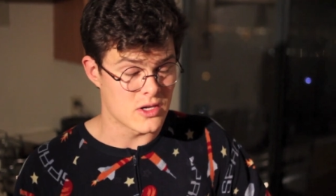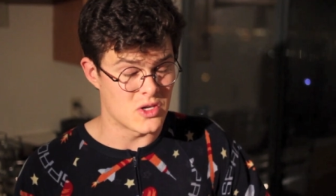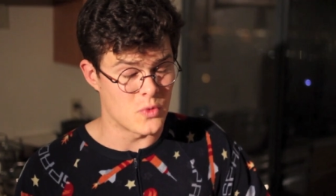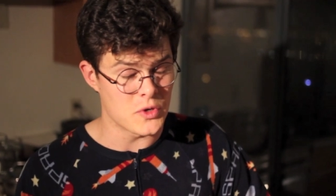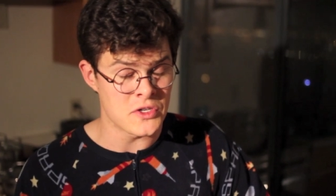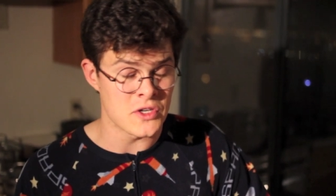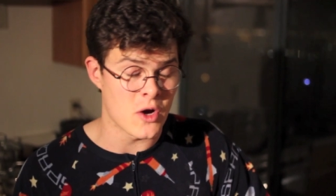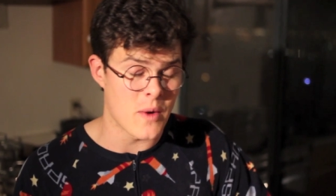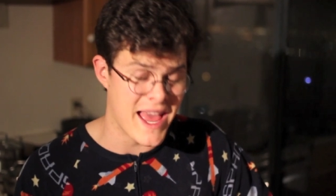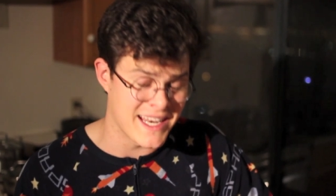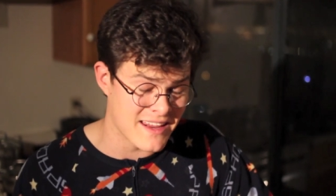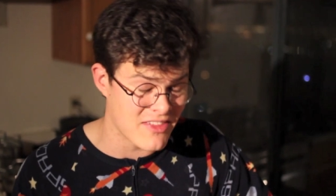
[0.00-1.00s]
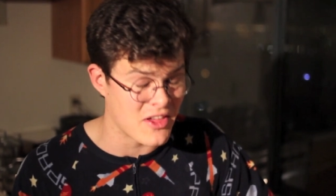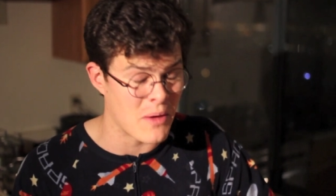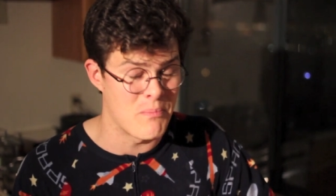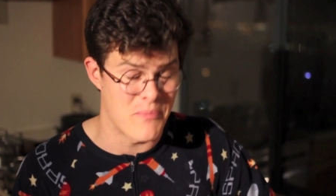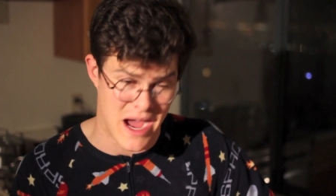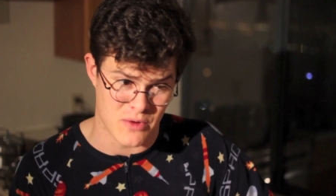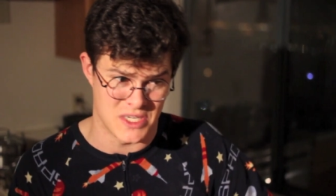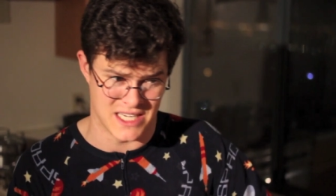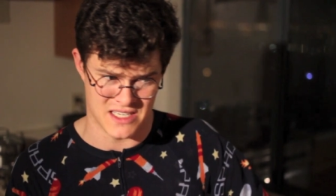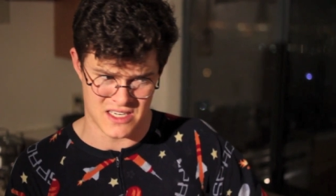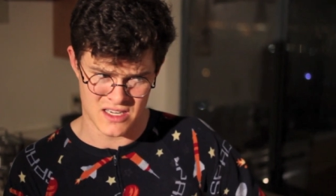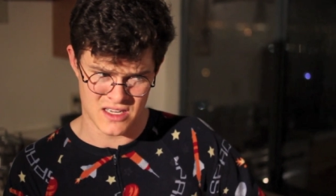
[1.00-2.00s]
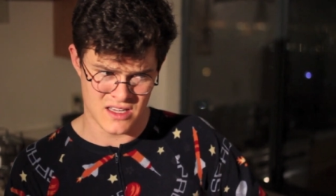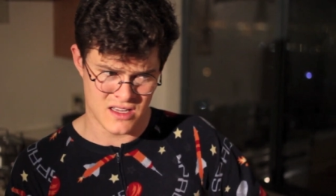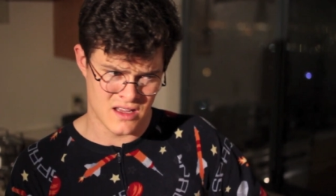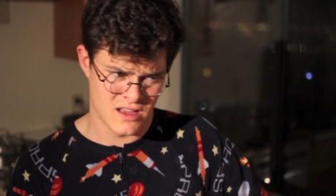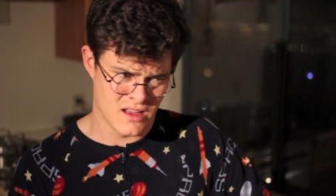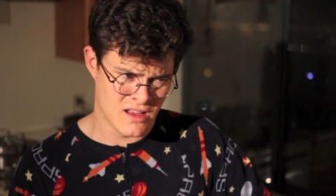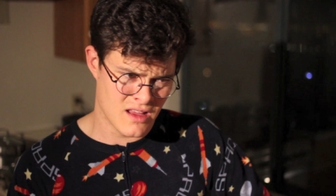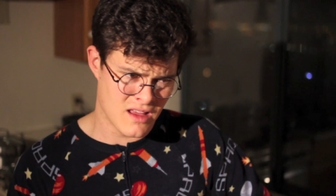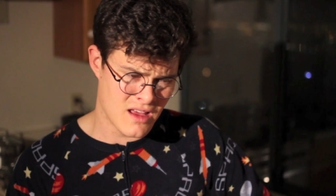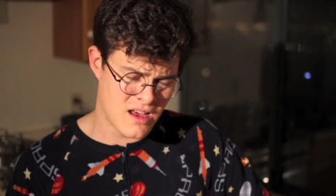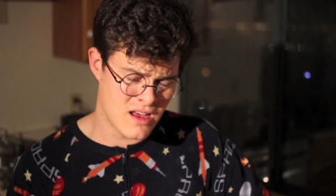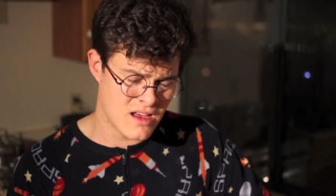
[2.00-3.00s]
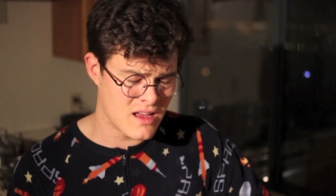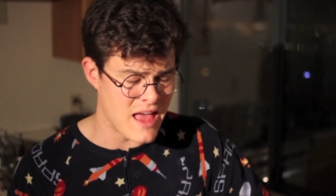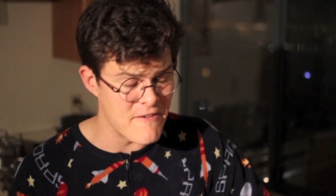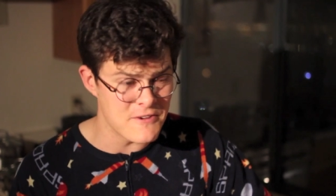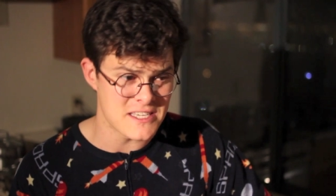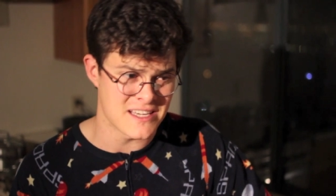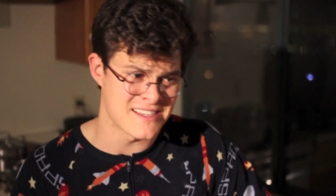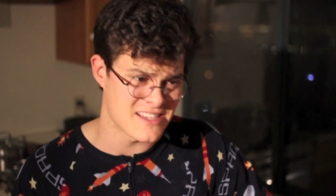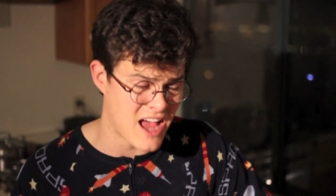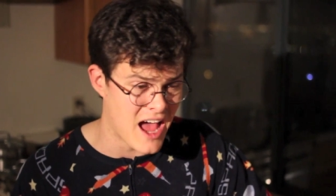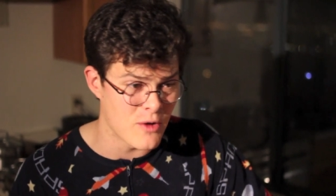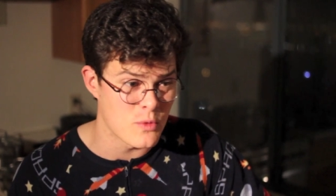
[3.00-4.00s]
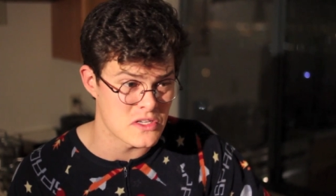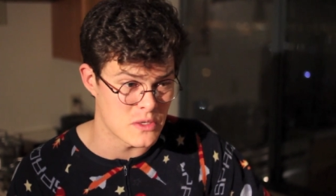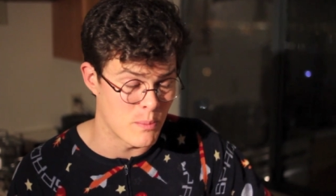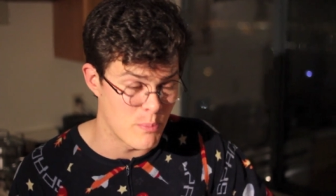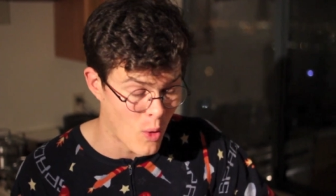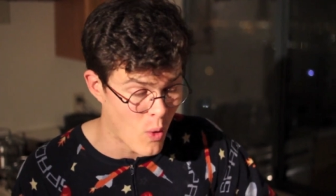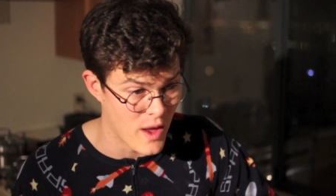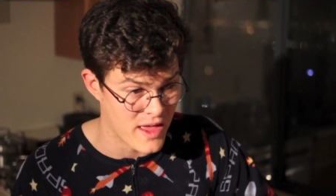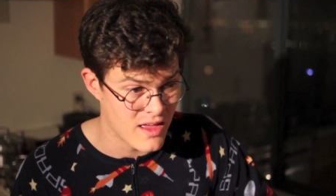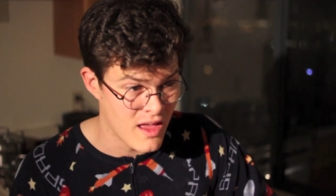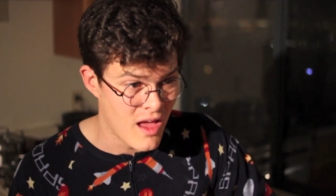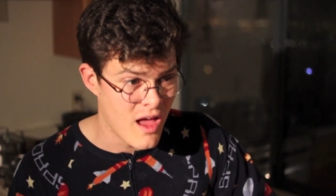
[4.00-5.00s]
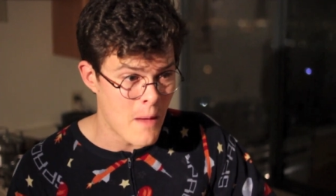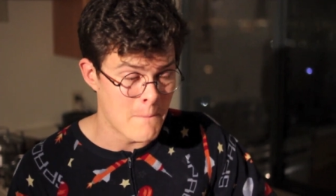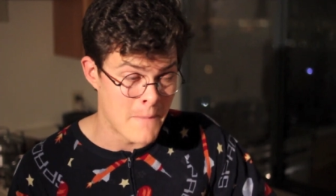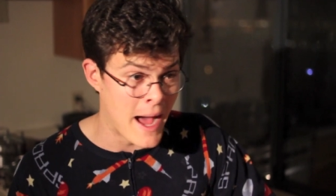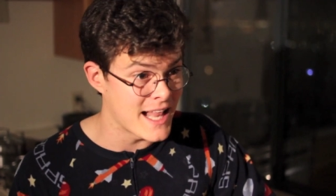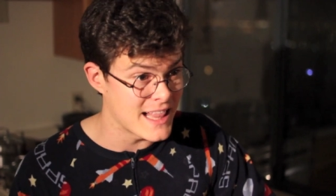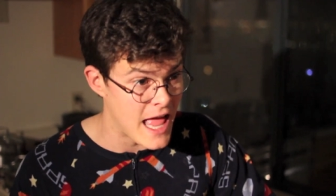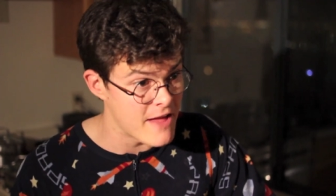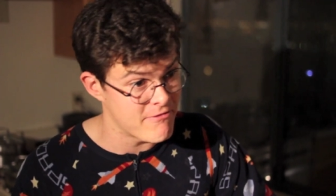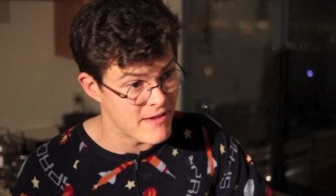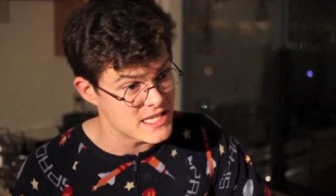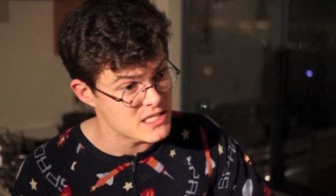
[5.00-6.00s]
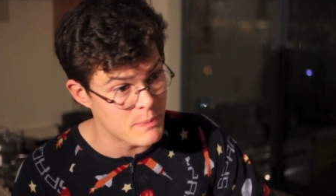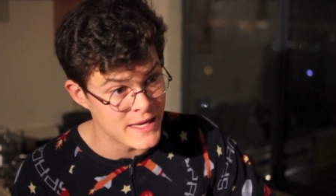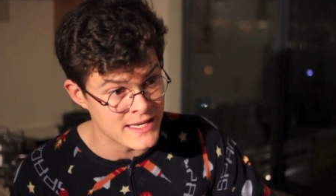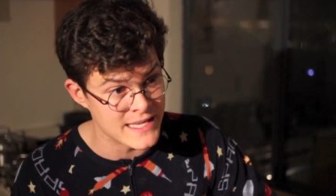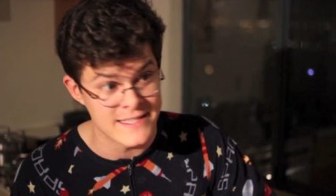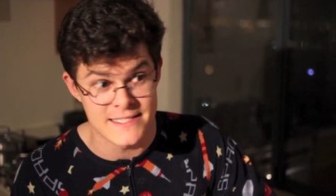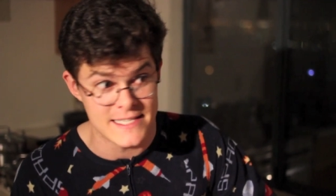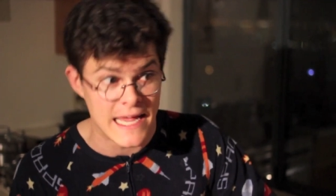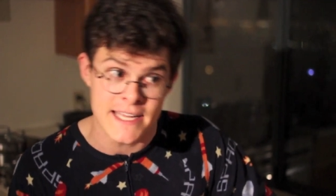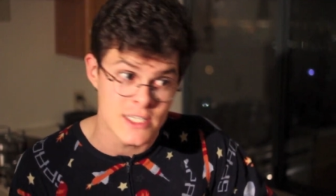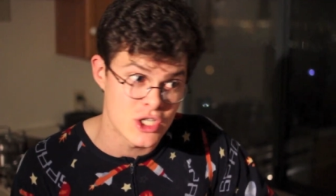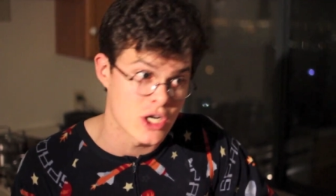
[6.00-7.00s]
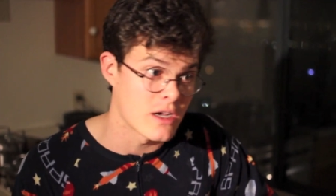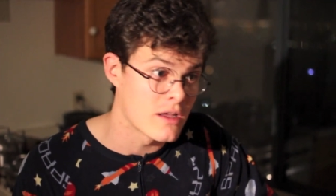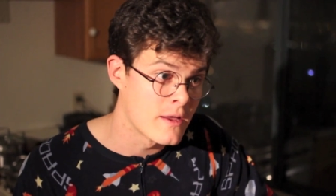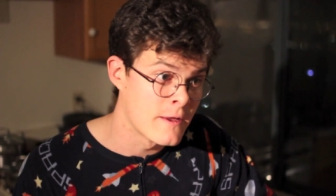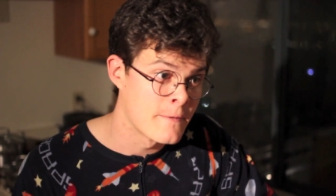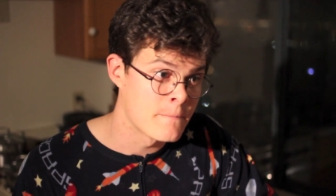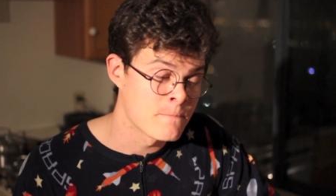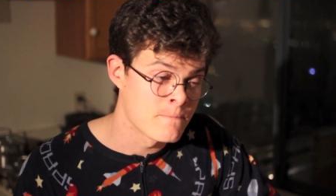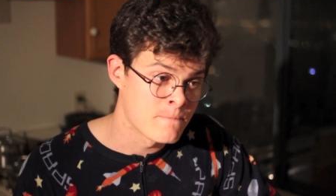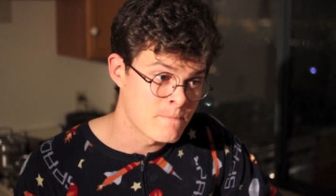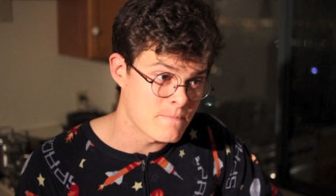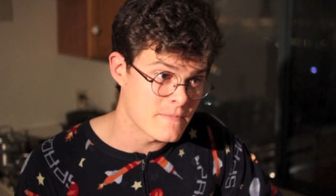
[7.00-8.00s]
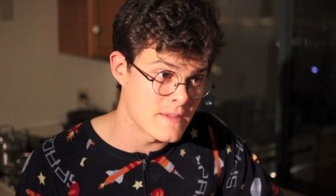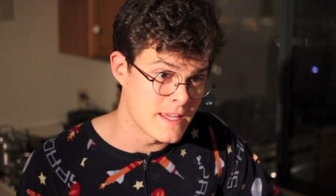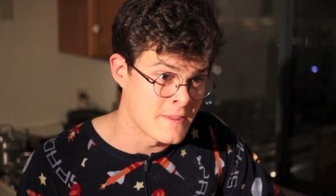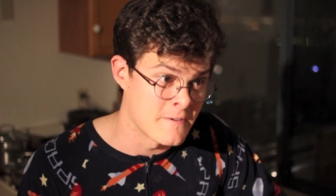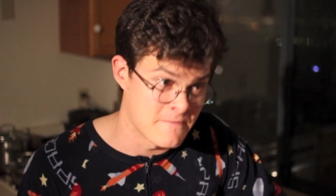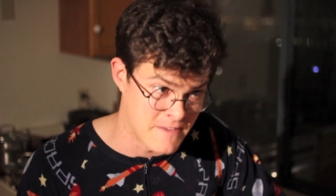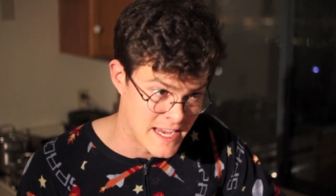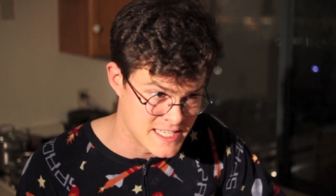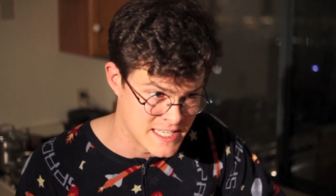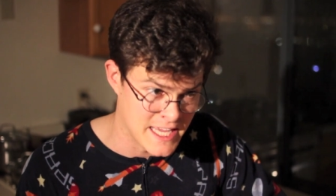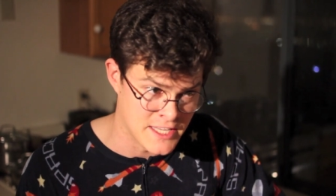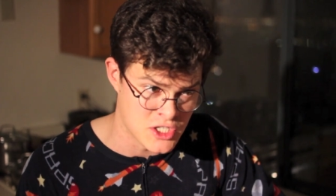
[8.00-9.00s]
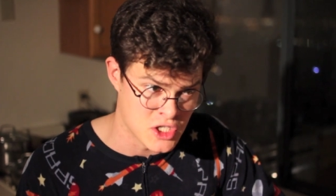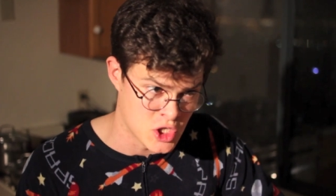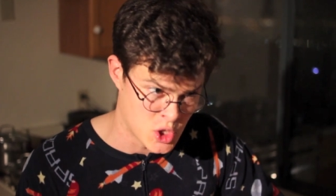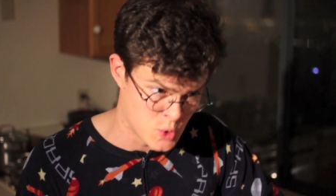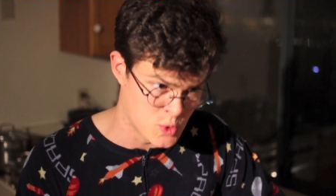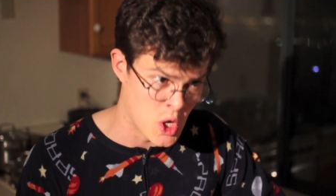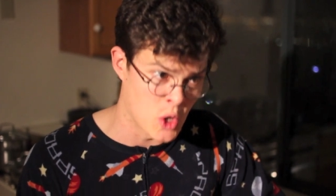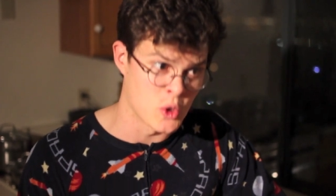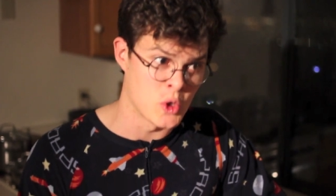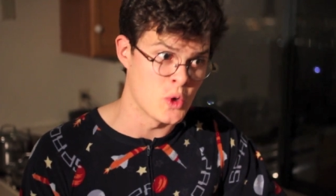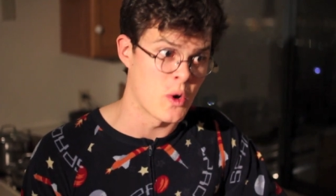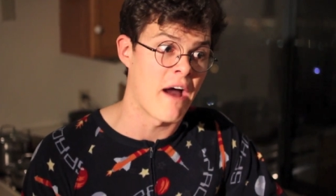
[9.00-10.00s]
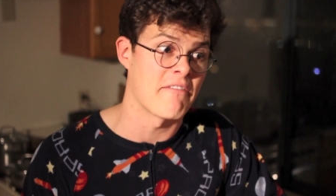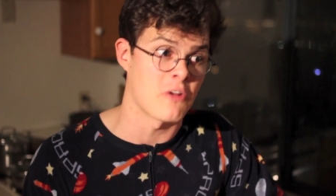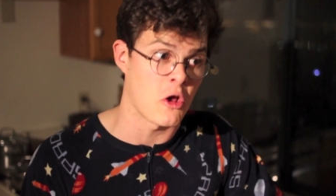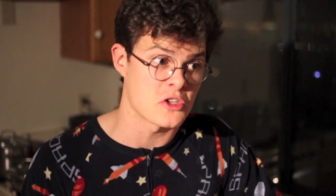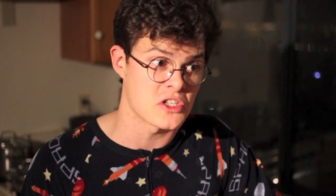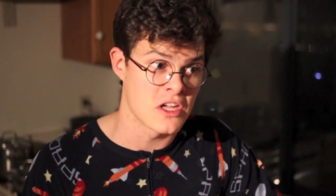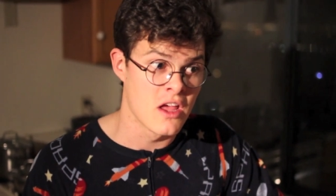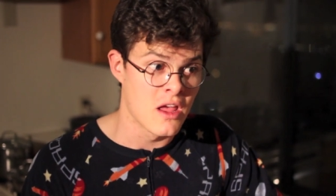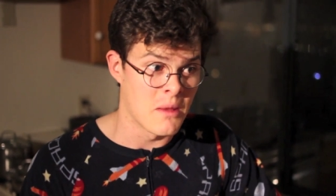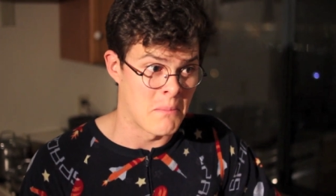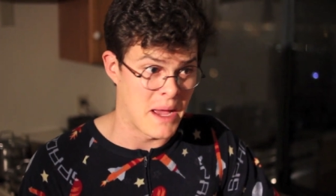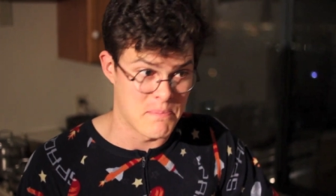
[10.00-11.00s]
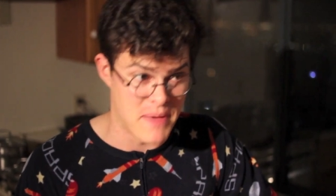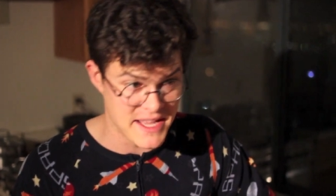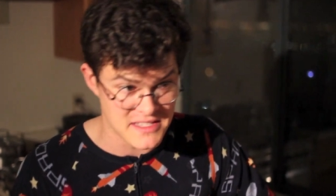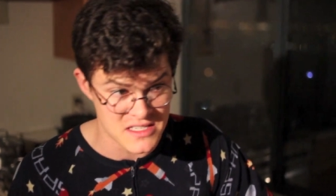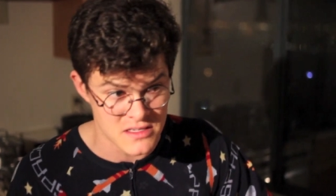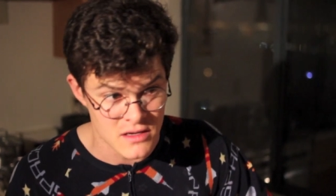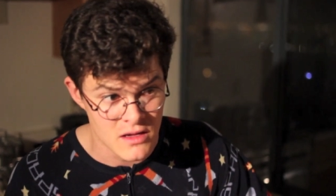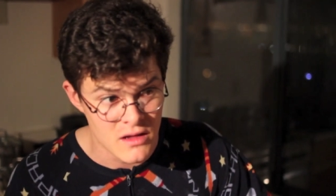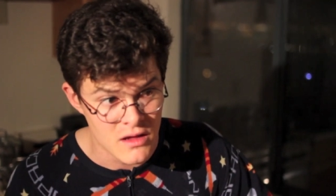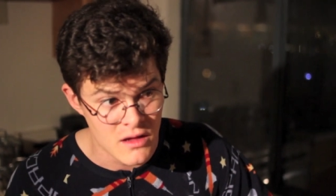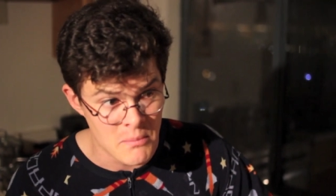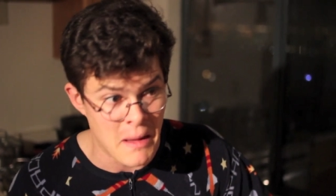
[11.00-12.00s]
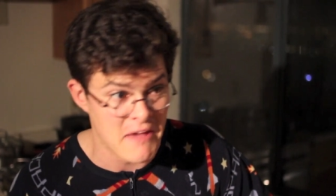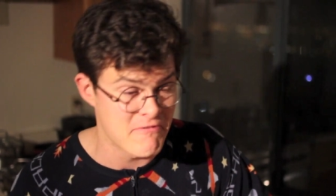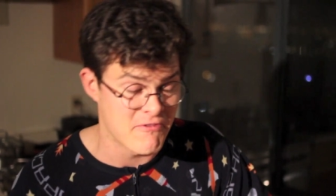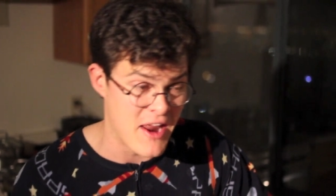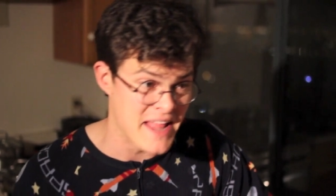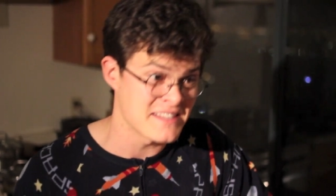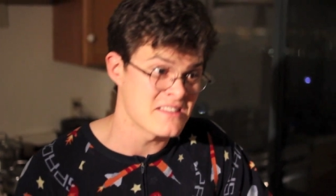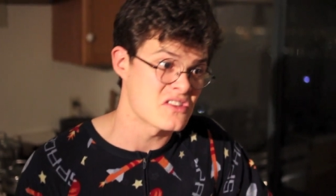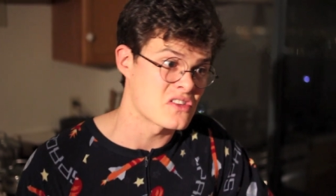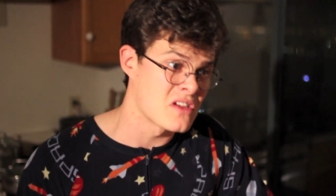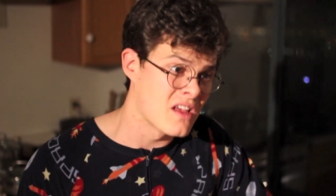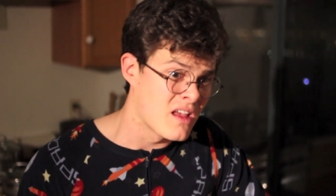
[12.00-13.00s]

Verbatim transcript: You wouldn't know anything about it. Ever since I was a boy, my life has been in danger in the fight against you know who, I've lost my pets, my friends,